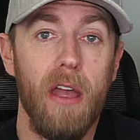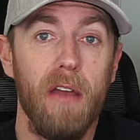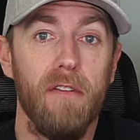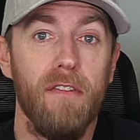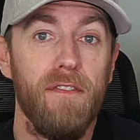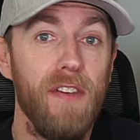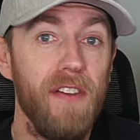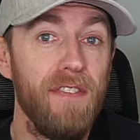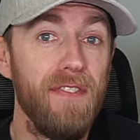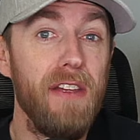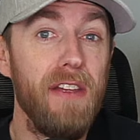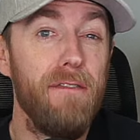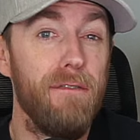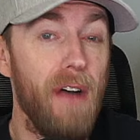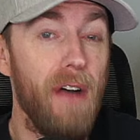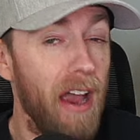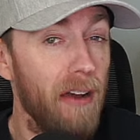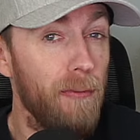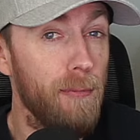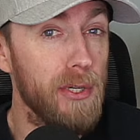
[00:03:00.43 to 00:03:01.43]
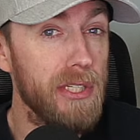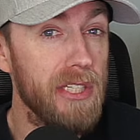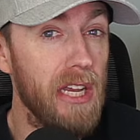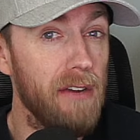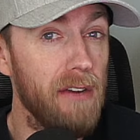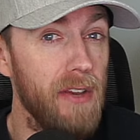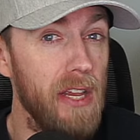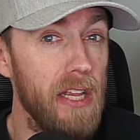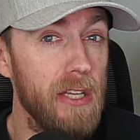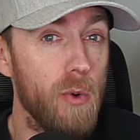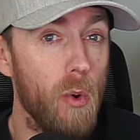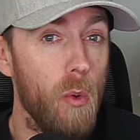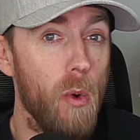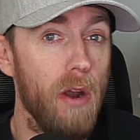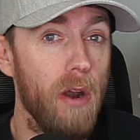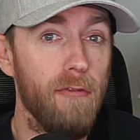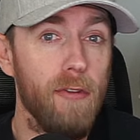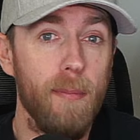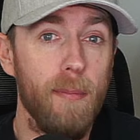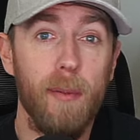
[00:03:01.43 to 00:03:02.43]
55% of heats were
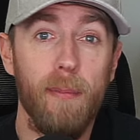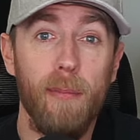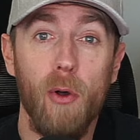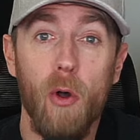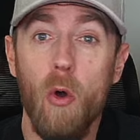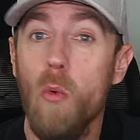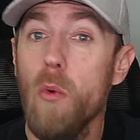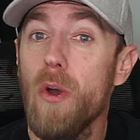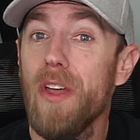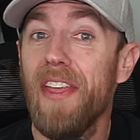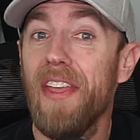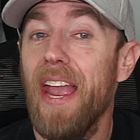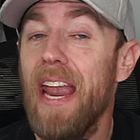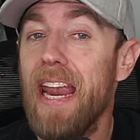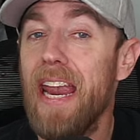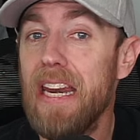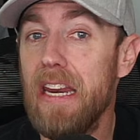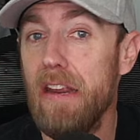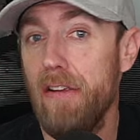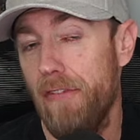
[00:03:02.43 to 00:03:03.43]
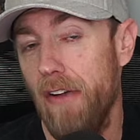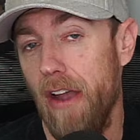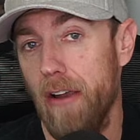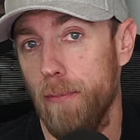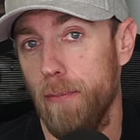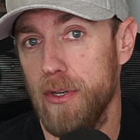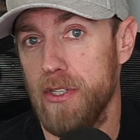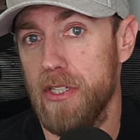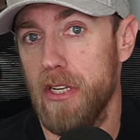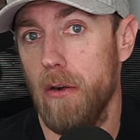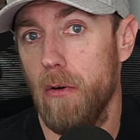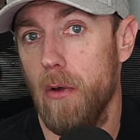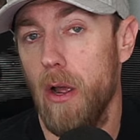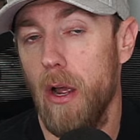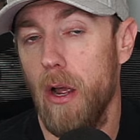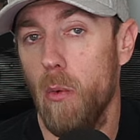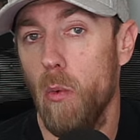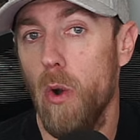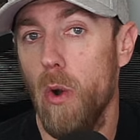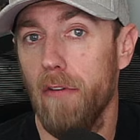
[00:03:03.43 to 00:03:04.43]
won from the pole, with
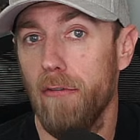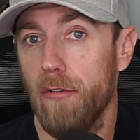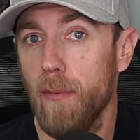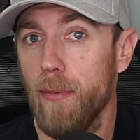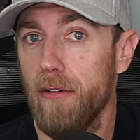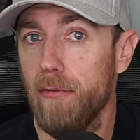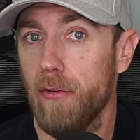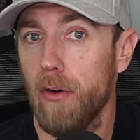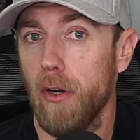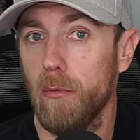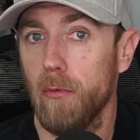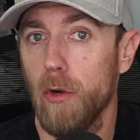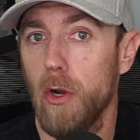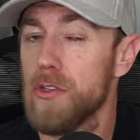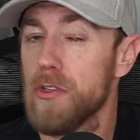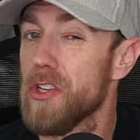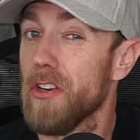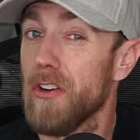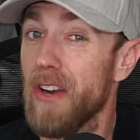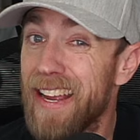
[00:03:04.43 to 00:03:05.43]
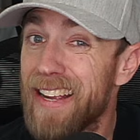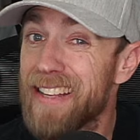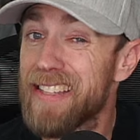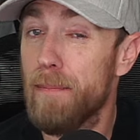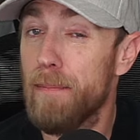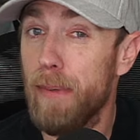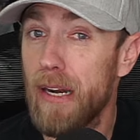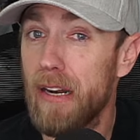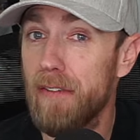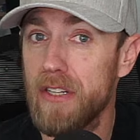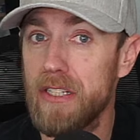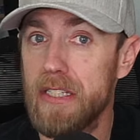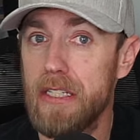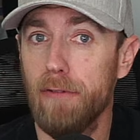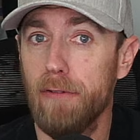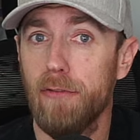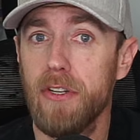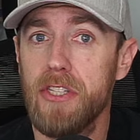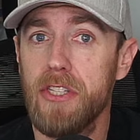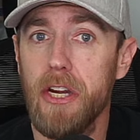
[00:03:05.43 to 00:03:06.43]
85% won from the front row. So there is a bit of a
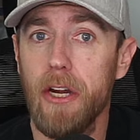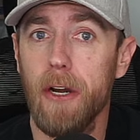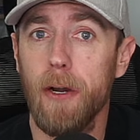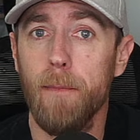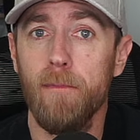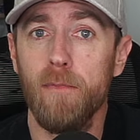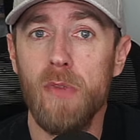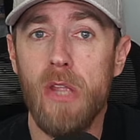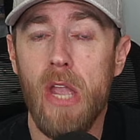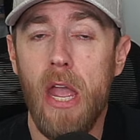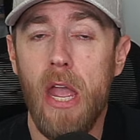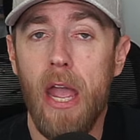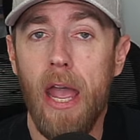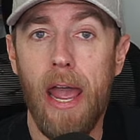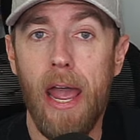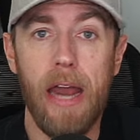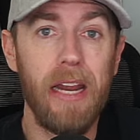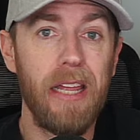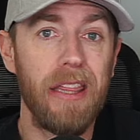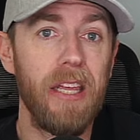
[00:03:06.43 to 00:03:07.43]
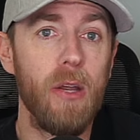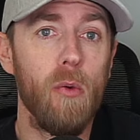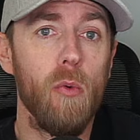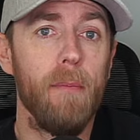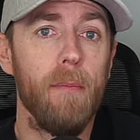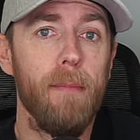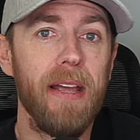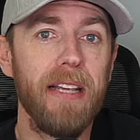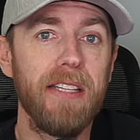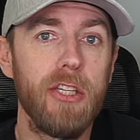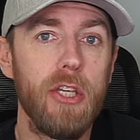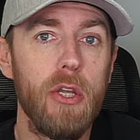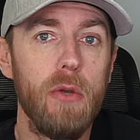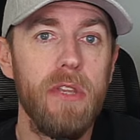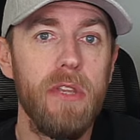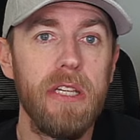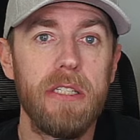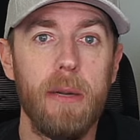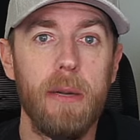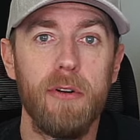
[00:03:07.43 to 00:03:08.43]
difference here. And I think what may skew
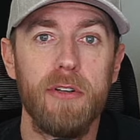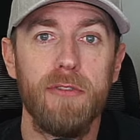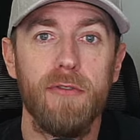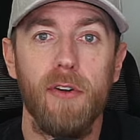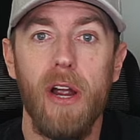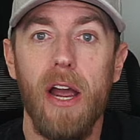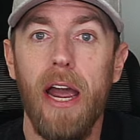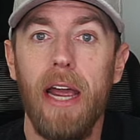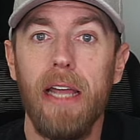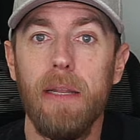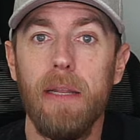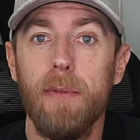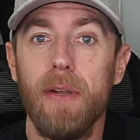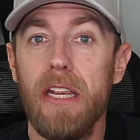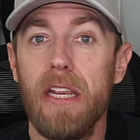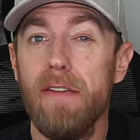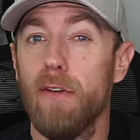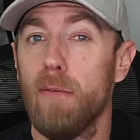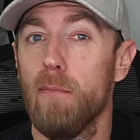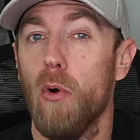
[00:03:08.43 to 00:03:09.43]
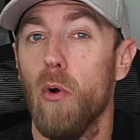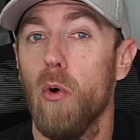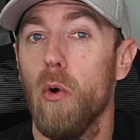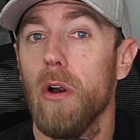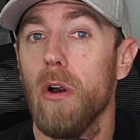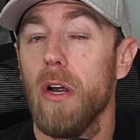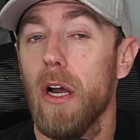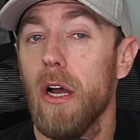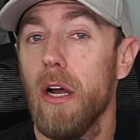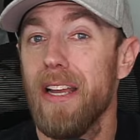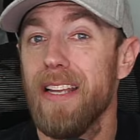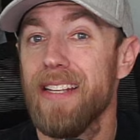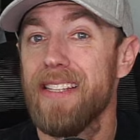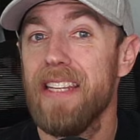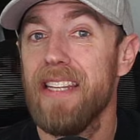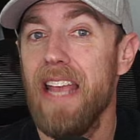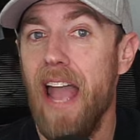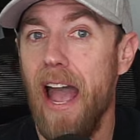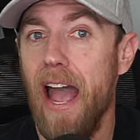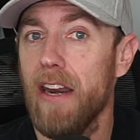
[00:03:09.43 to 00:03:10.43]
these numbers for High Limit even more is
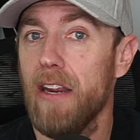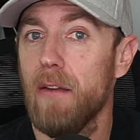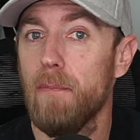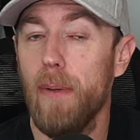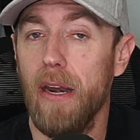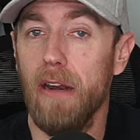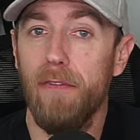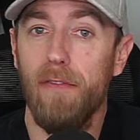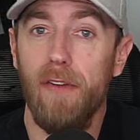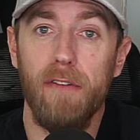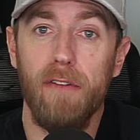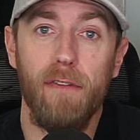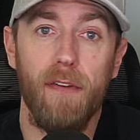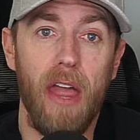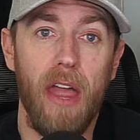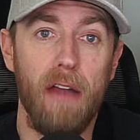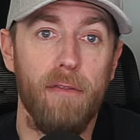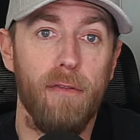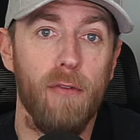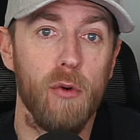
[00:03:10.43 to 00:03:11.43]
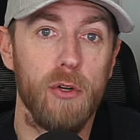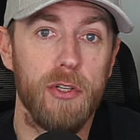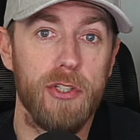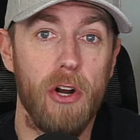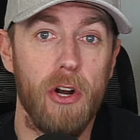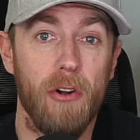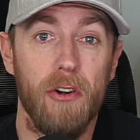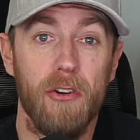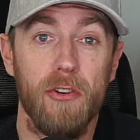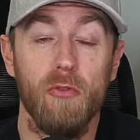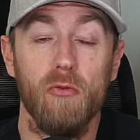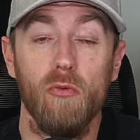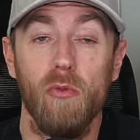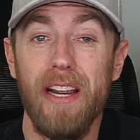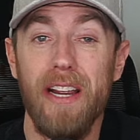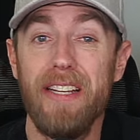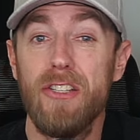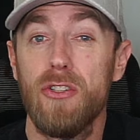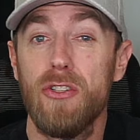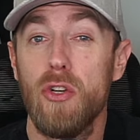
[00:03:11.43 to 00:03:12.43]
the added benefit for that four starter to
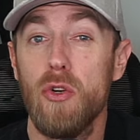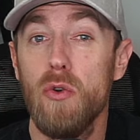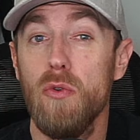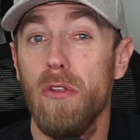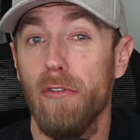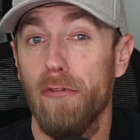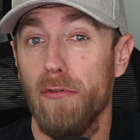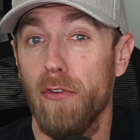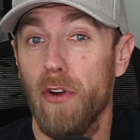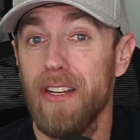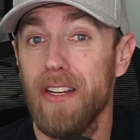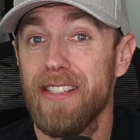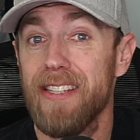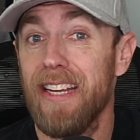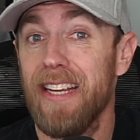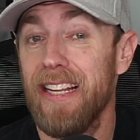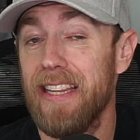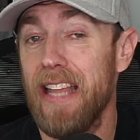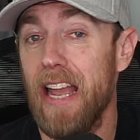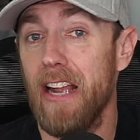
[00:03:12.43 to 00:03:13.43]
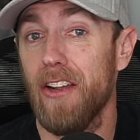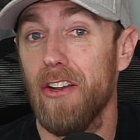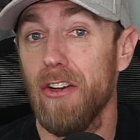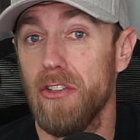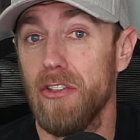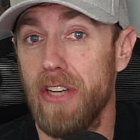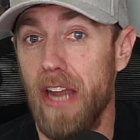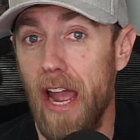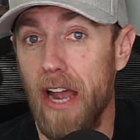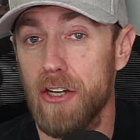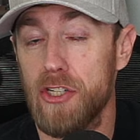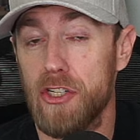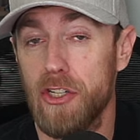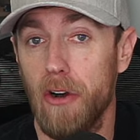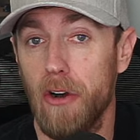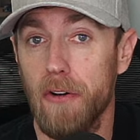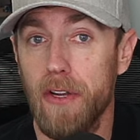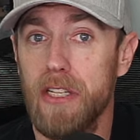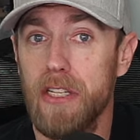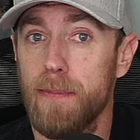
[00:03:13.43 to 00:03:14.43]
race to the front to get that good dash
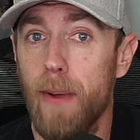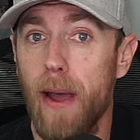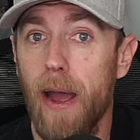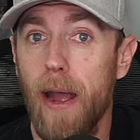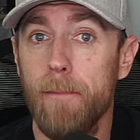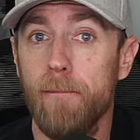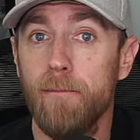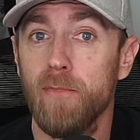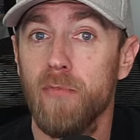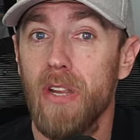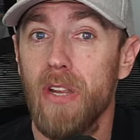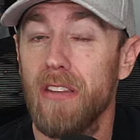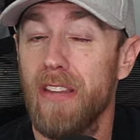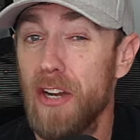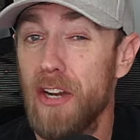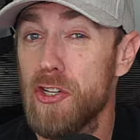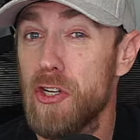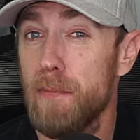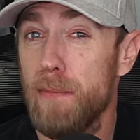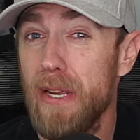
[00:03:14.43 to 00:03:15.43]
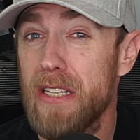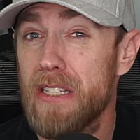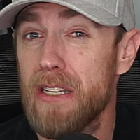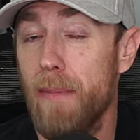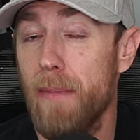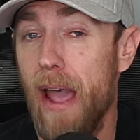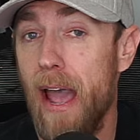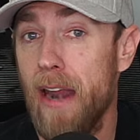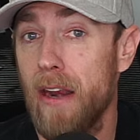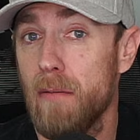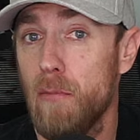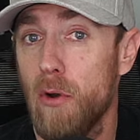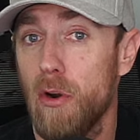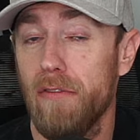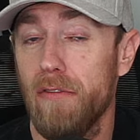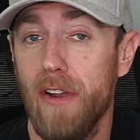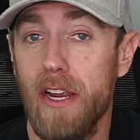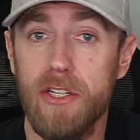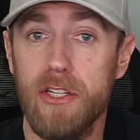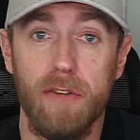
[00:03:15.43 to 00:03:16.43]
starting spot. That should be some added
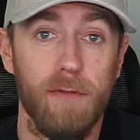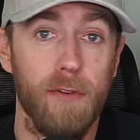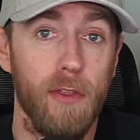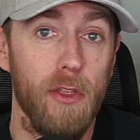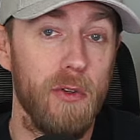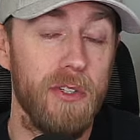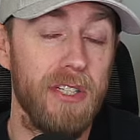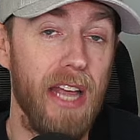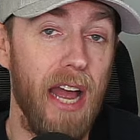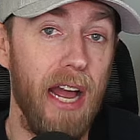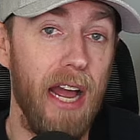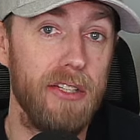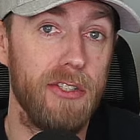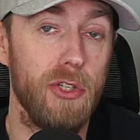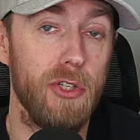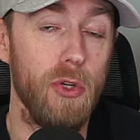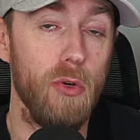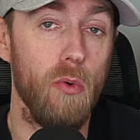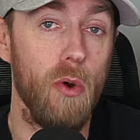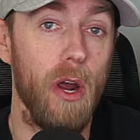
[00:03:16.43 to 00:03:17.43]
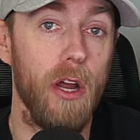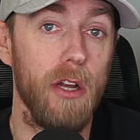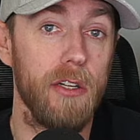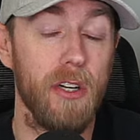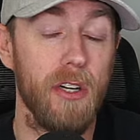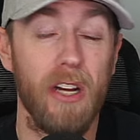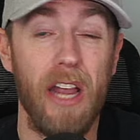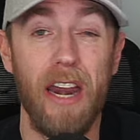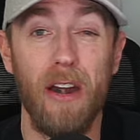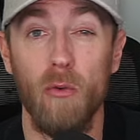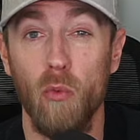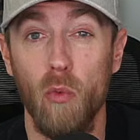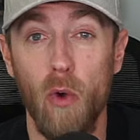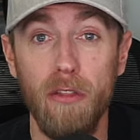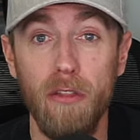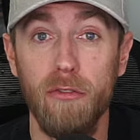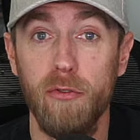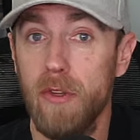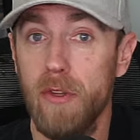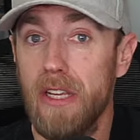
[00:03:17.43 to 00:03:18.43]
motivation for those guys to kind of
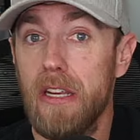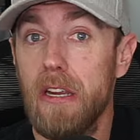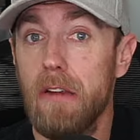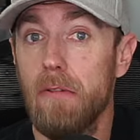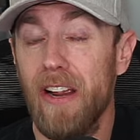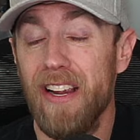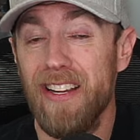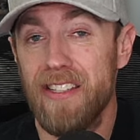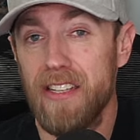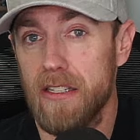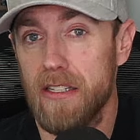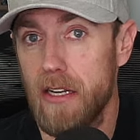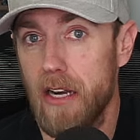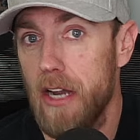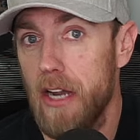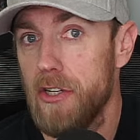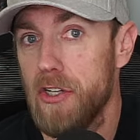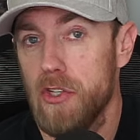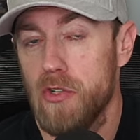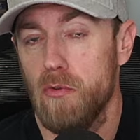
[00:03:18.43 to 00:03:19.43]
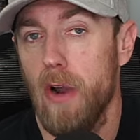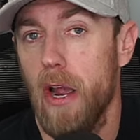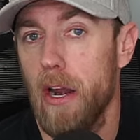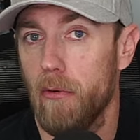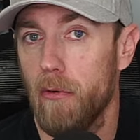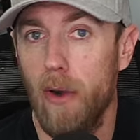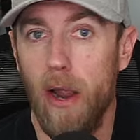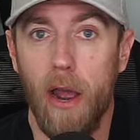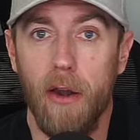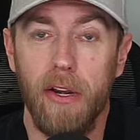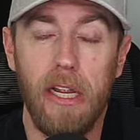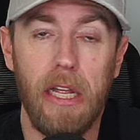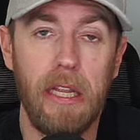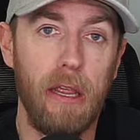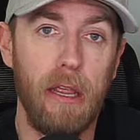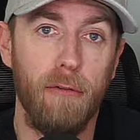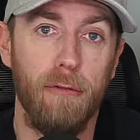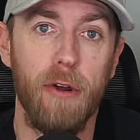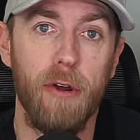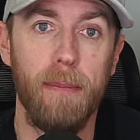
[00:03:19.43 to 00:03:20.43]
run through the heat races and not just ride around and get
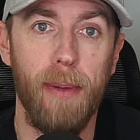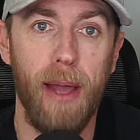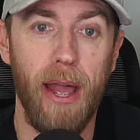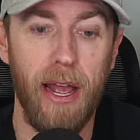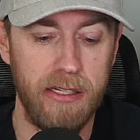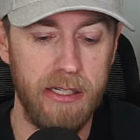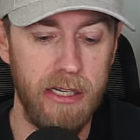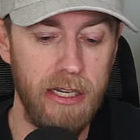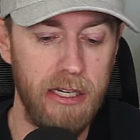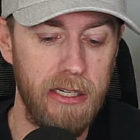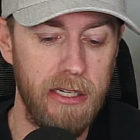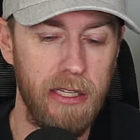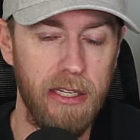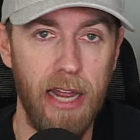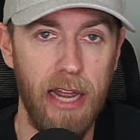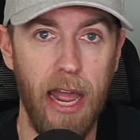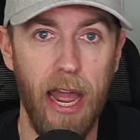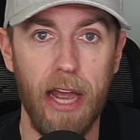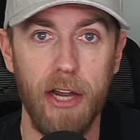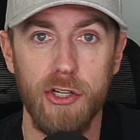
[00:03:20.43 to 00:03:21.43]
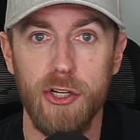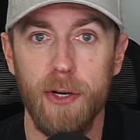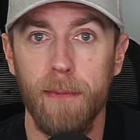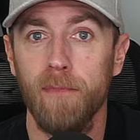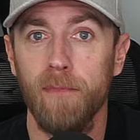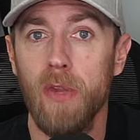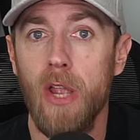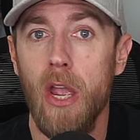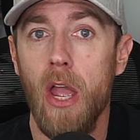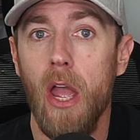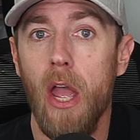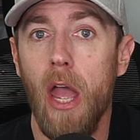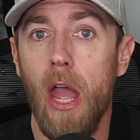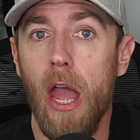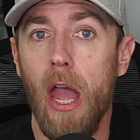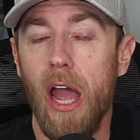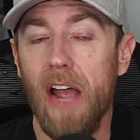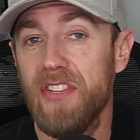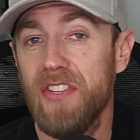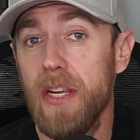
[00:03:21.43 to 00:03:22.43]
their free pass into the dash.
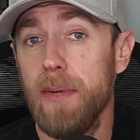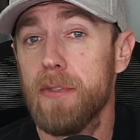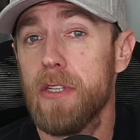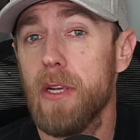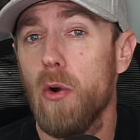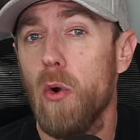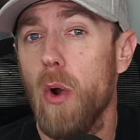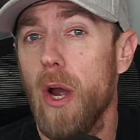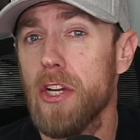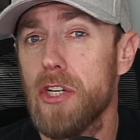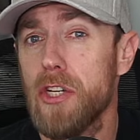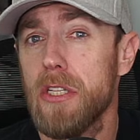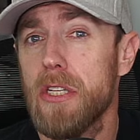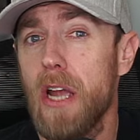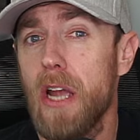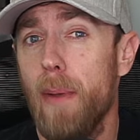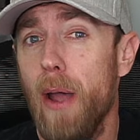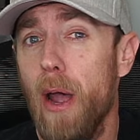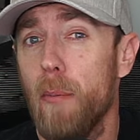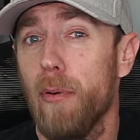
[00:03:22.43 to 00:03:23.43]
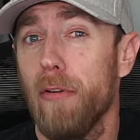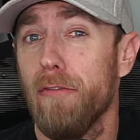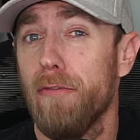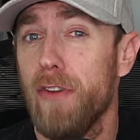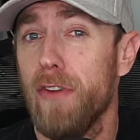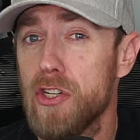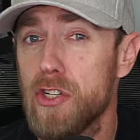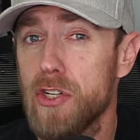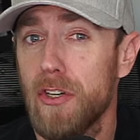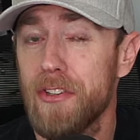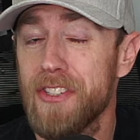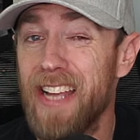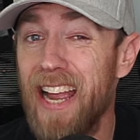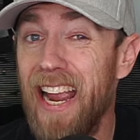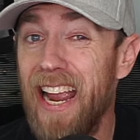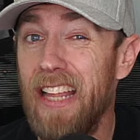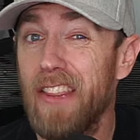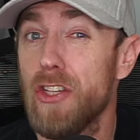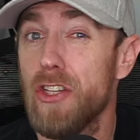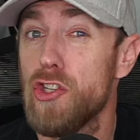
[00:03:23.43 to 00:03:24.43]
I've seen some questions about provisionals
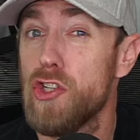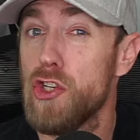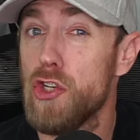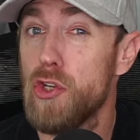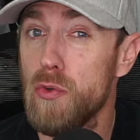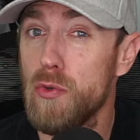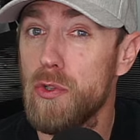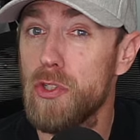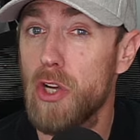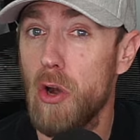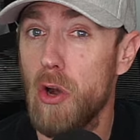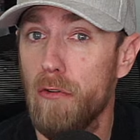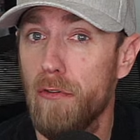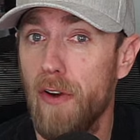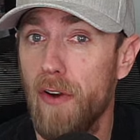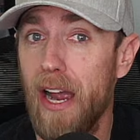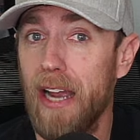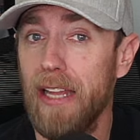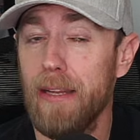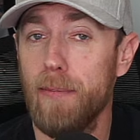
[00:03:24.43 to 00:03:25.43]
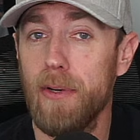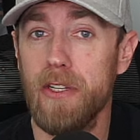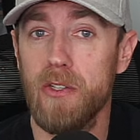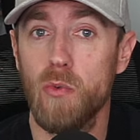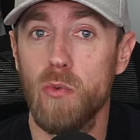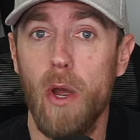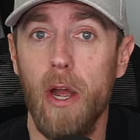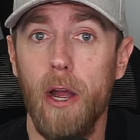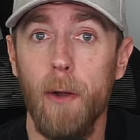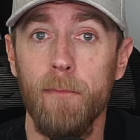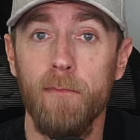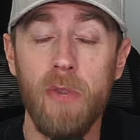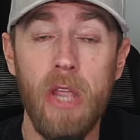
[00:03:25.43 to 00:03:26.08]
and the choose cone for High Limit as well.